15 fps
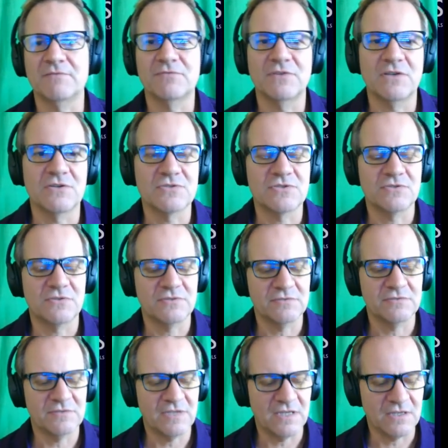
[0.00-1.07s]
and for those
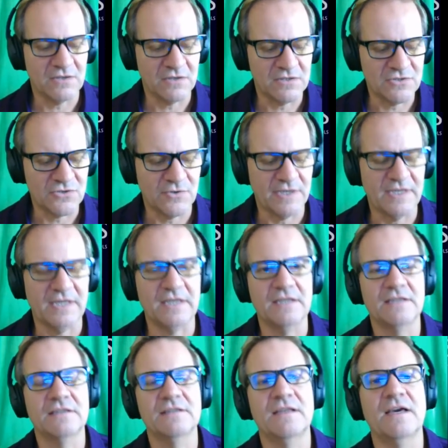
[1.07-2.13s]
that are
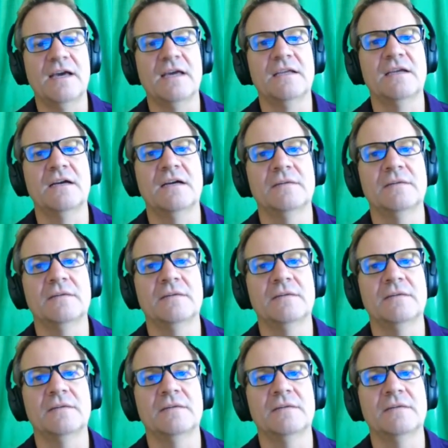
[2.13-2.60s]
joining that